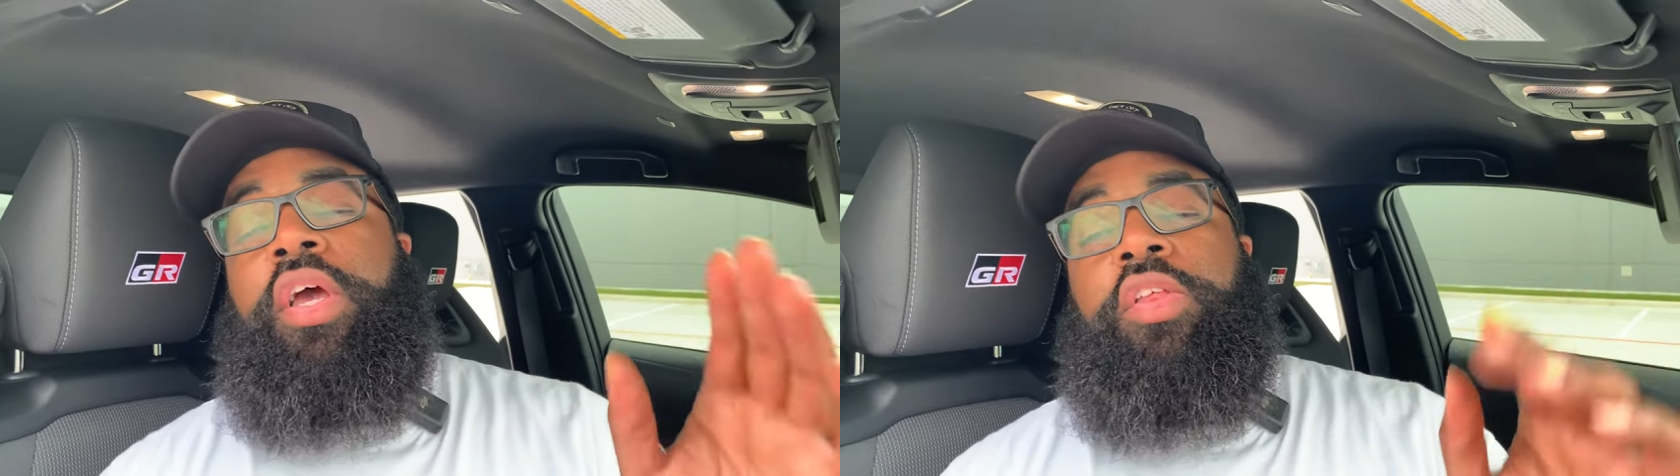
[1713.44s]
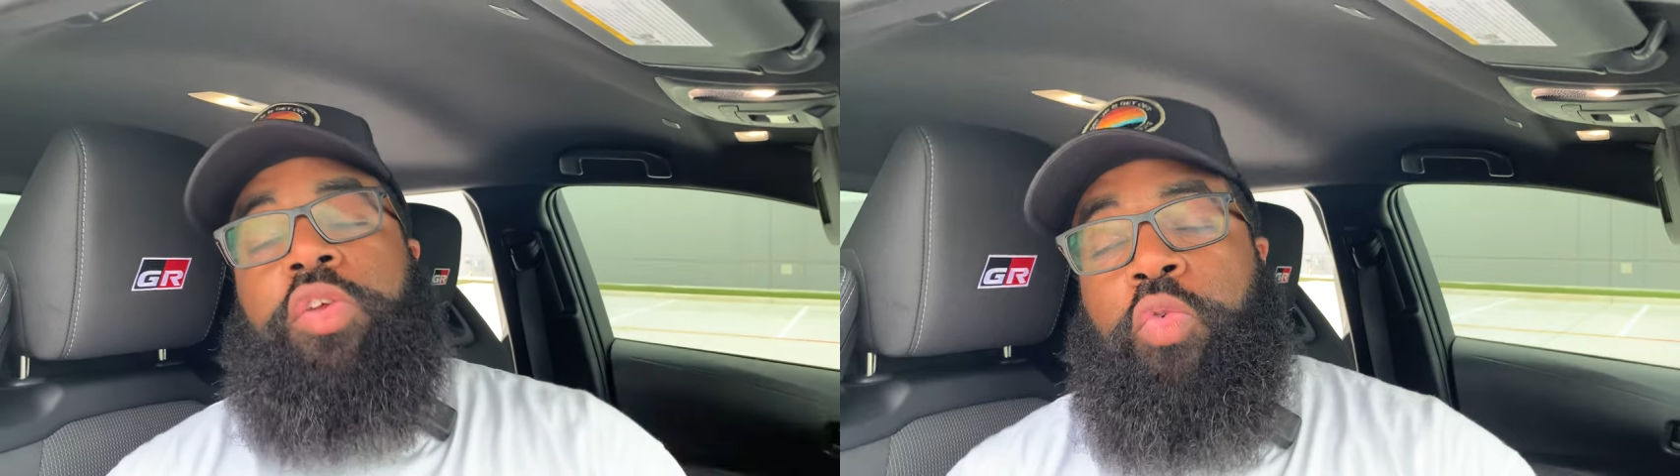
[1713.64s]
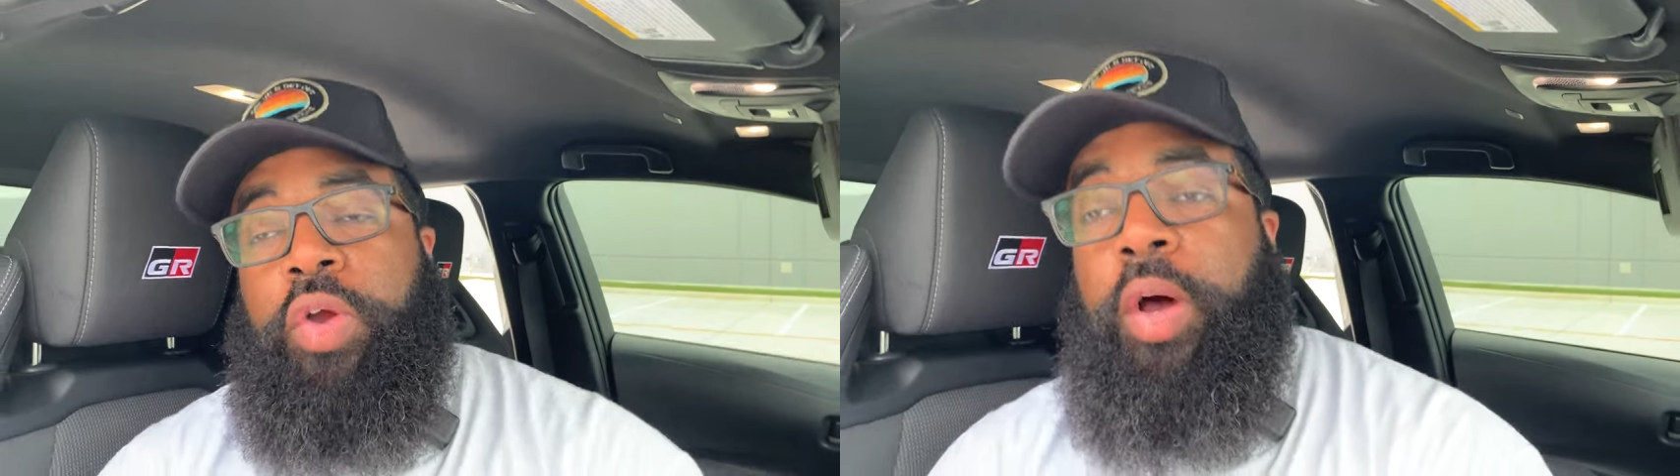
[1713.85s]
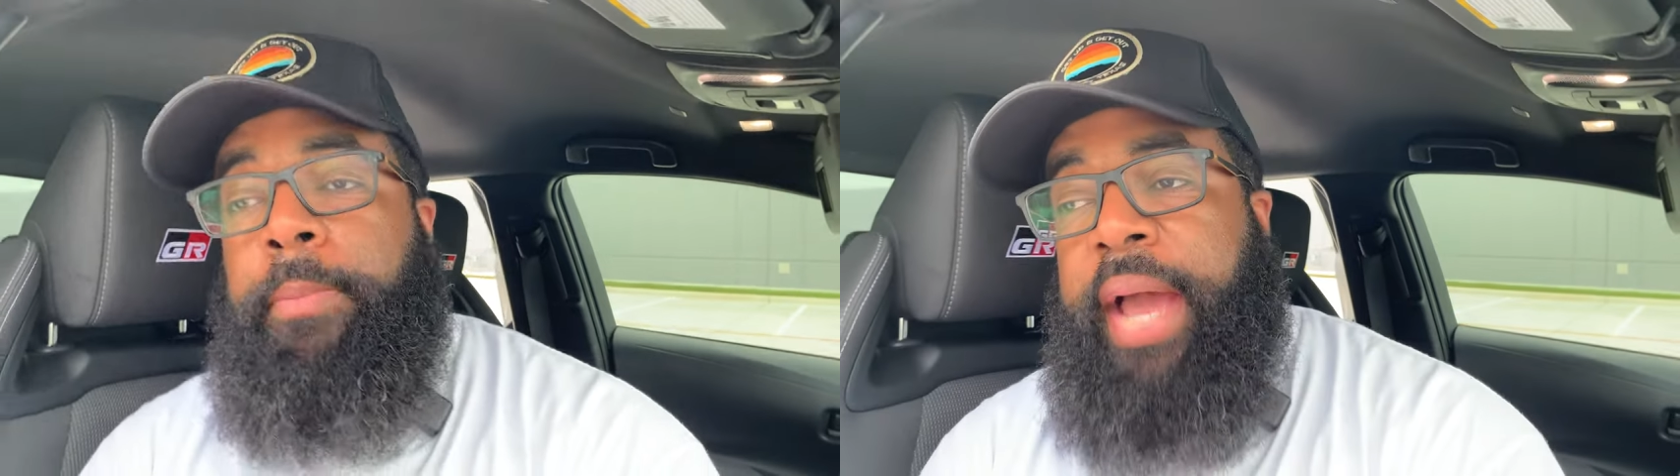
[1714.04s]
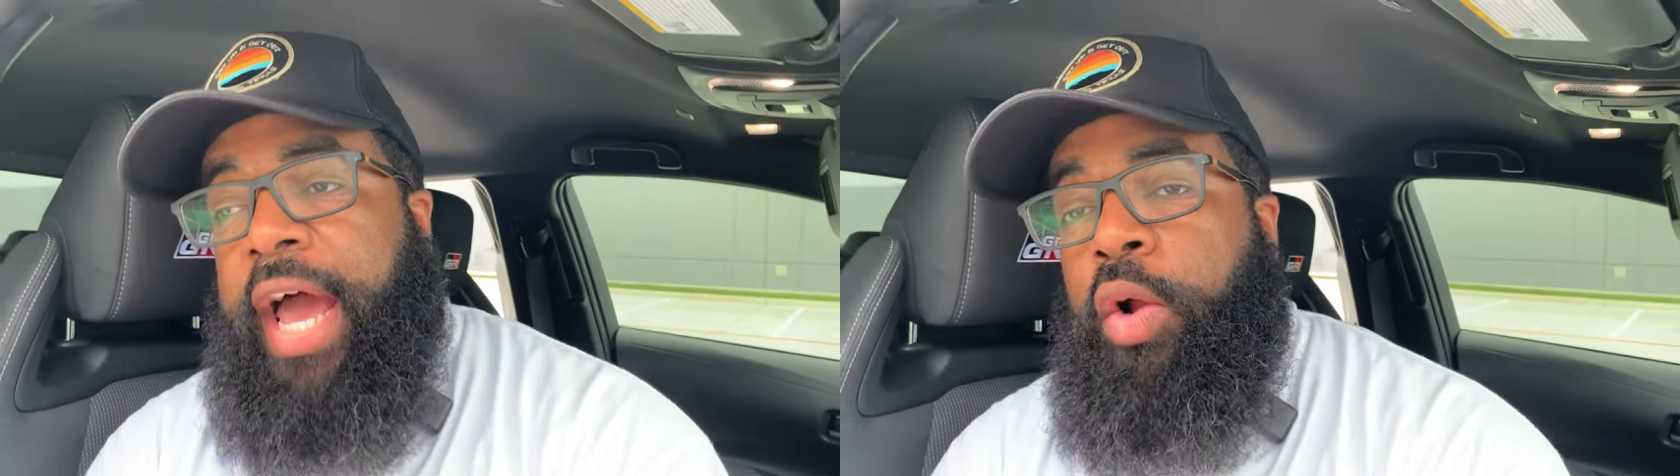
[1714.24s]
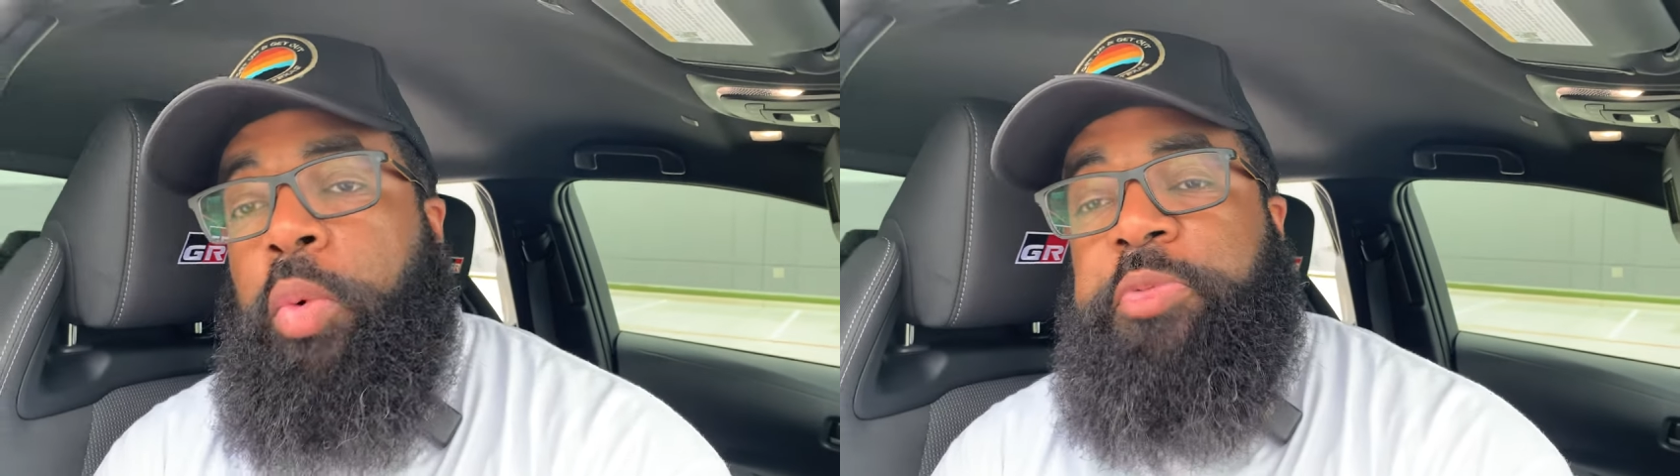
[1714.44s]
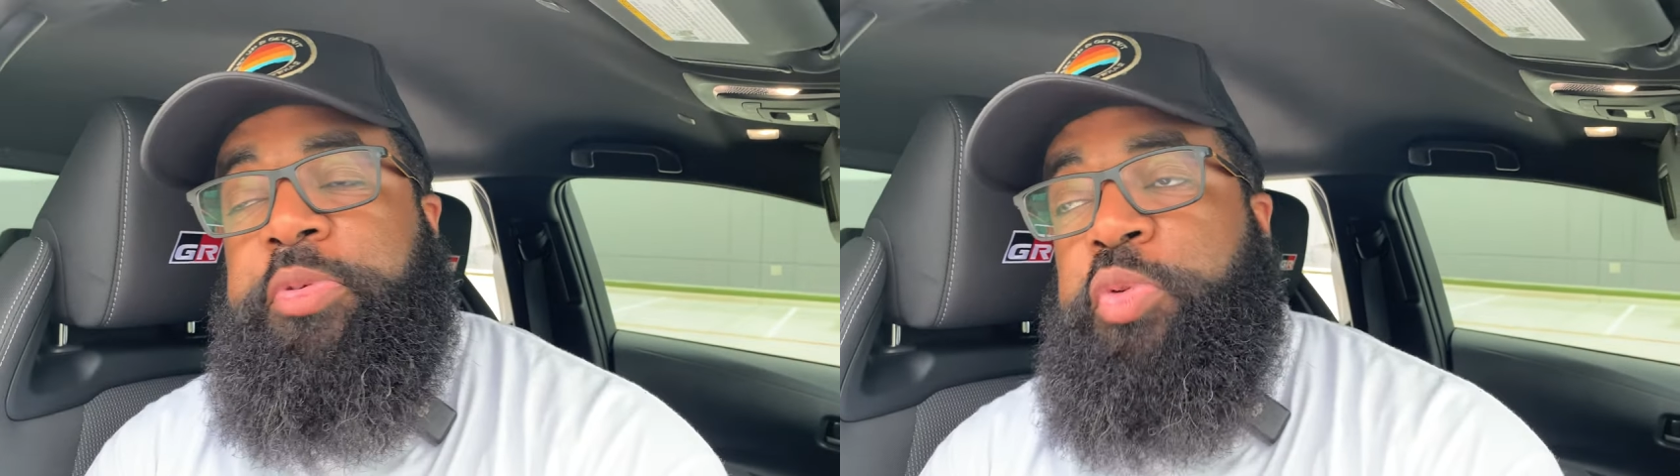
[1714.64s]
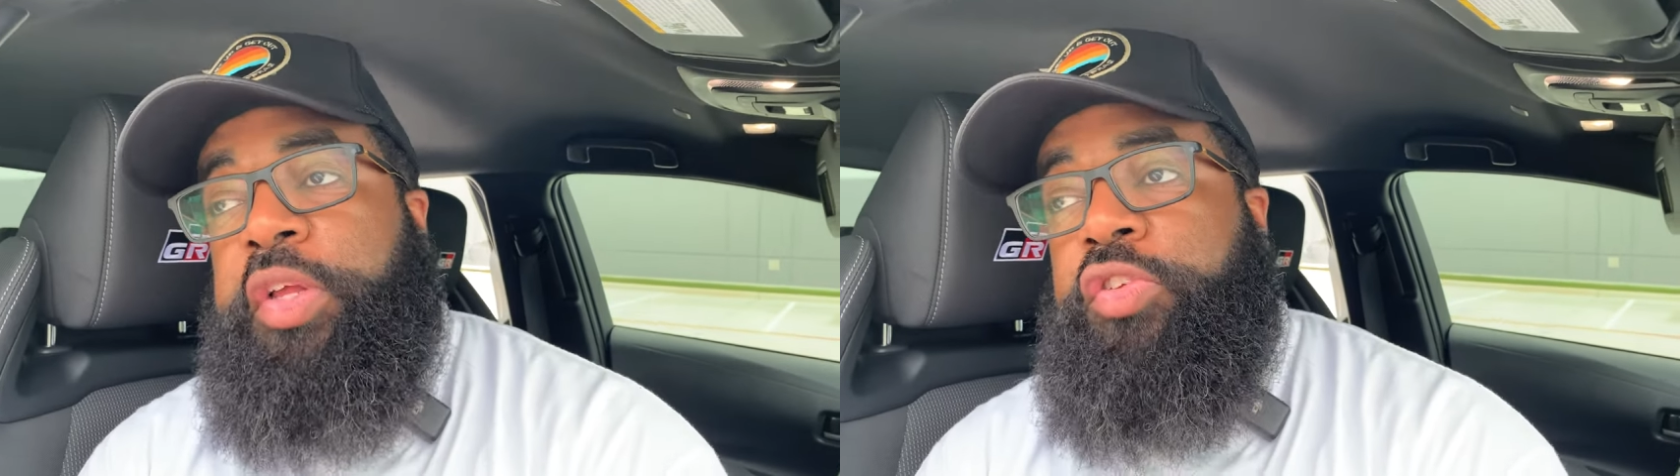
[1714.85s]
The real battle was
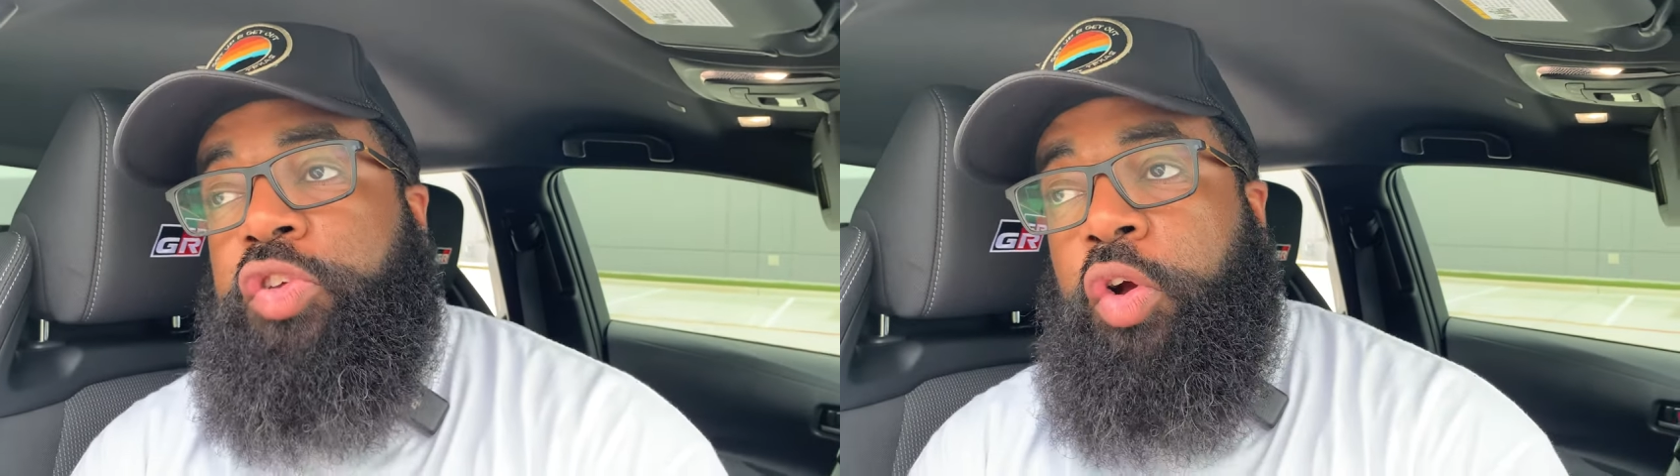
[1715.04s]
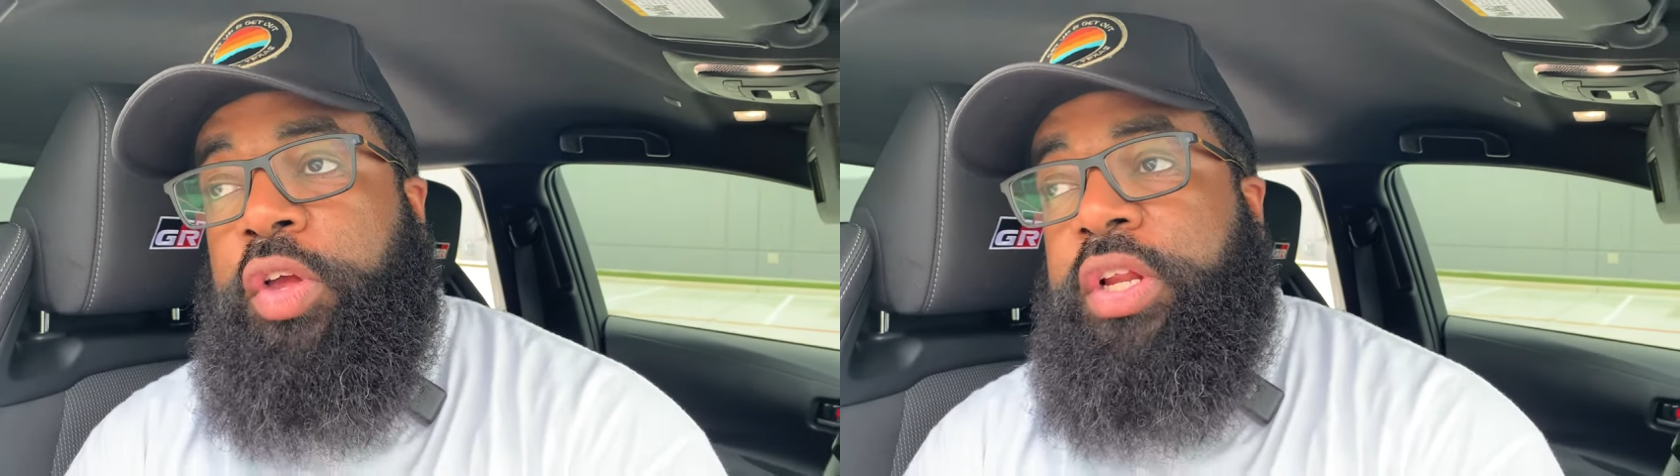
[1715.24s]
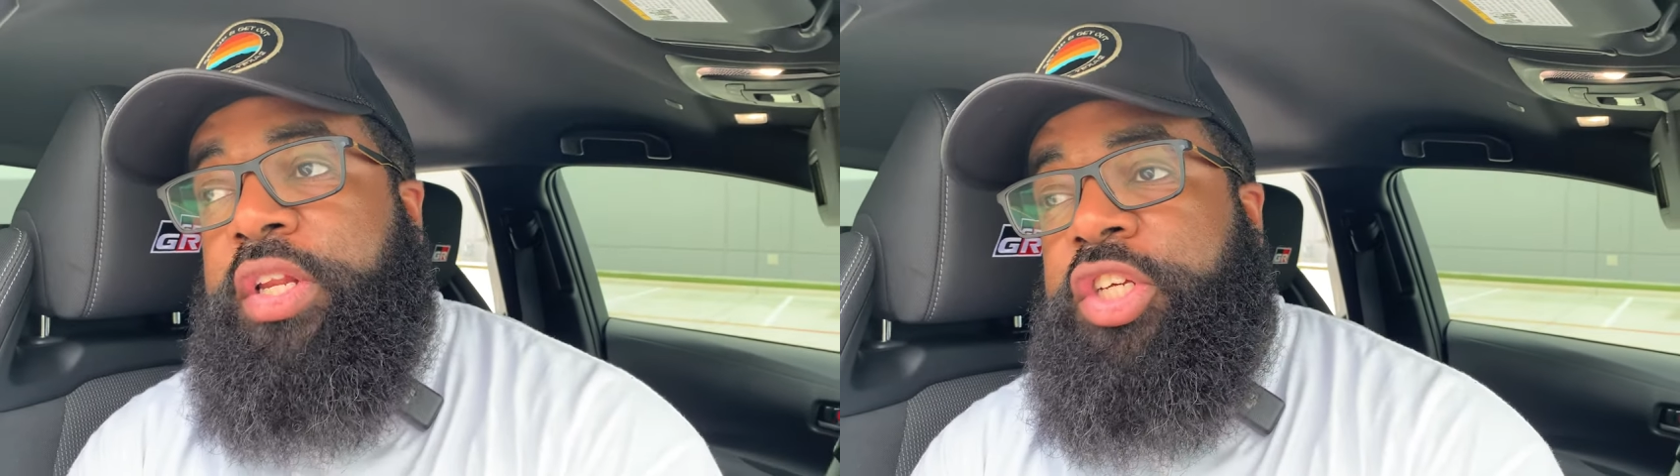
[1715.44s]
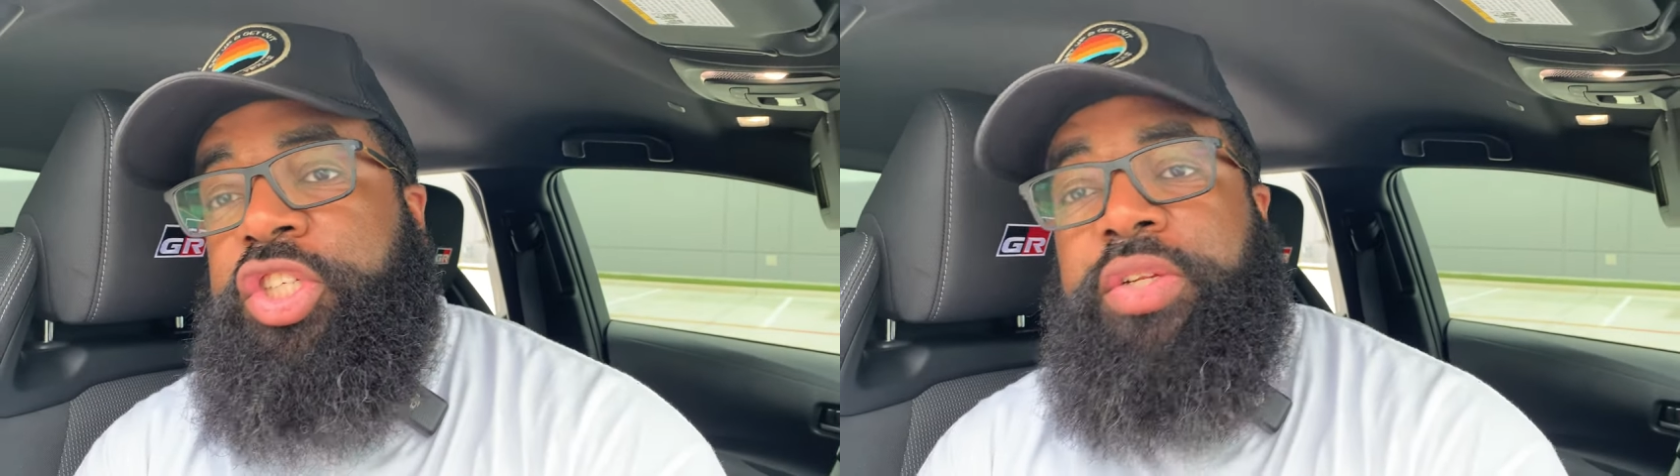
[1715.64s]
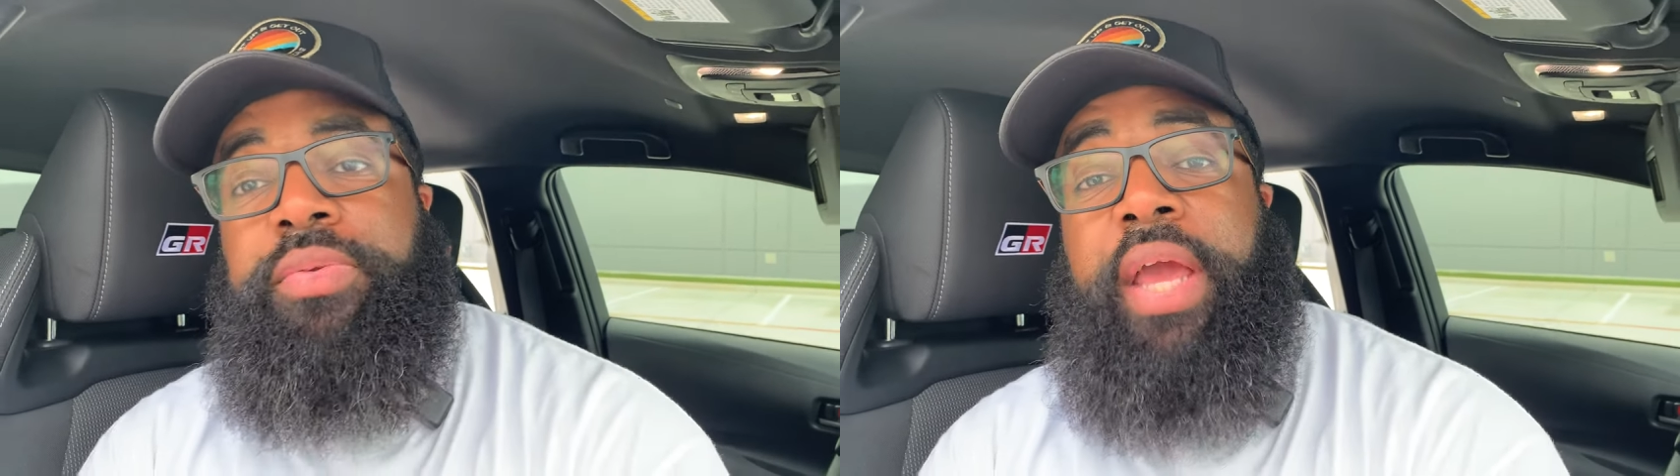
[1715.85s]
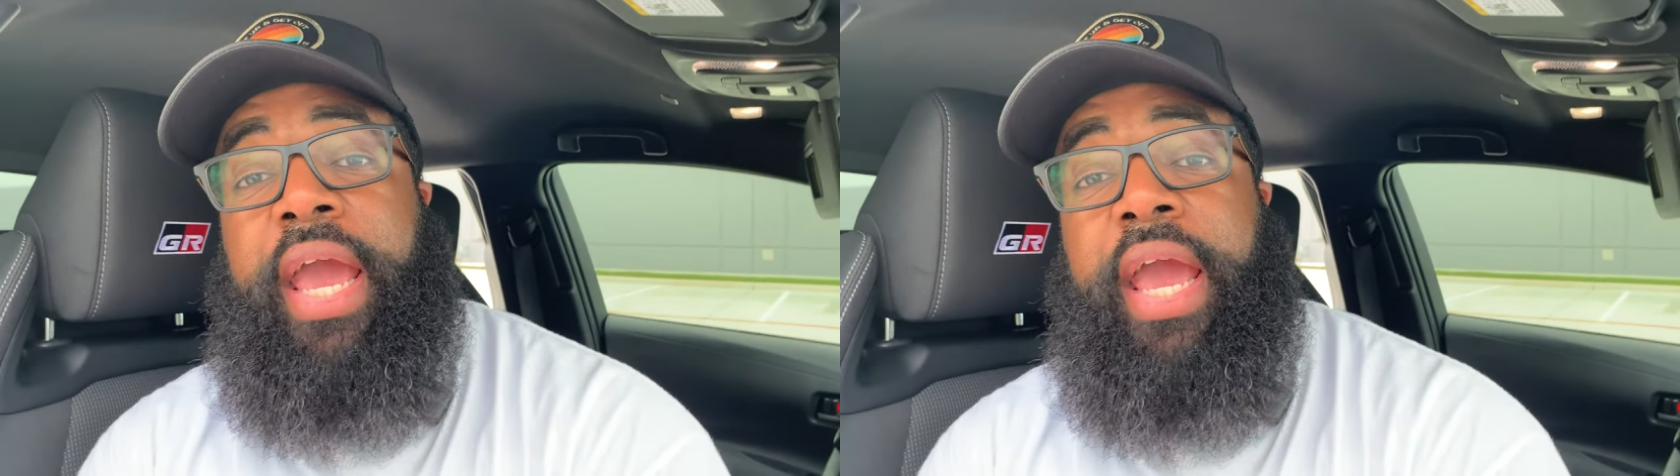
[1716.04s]
between a Circuit Edition